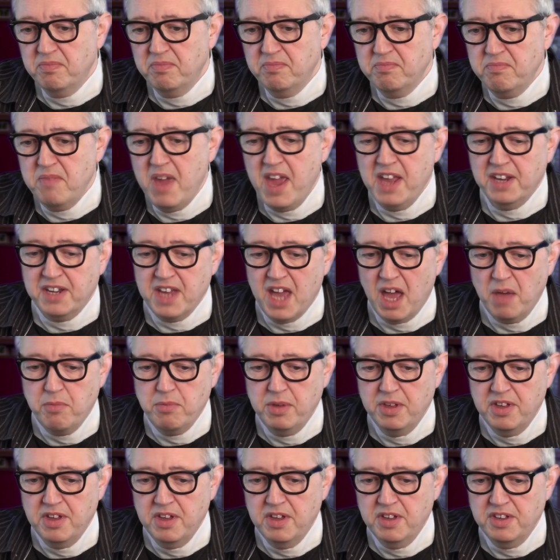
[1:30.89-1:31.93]
made up
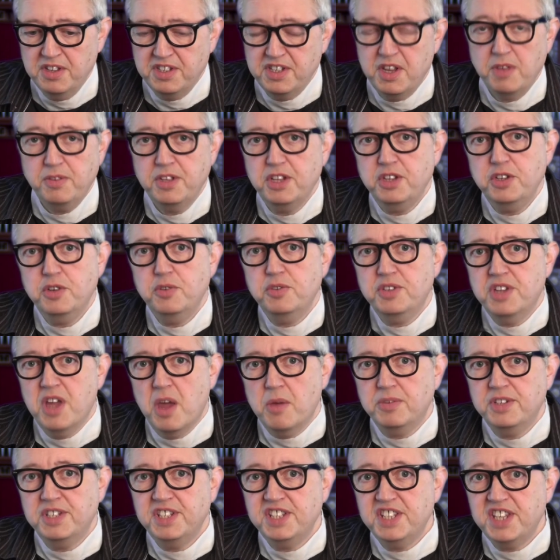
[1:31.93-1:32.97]
so that you
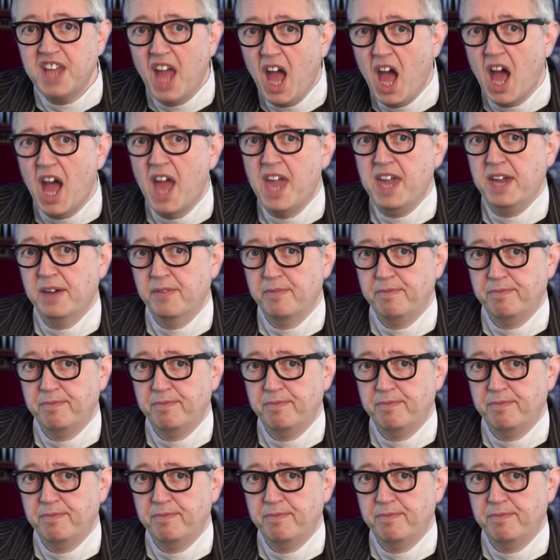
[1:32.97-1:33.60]
don't die.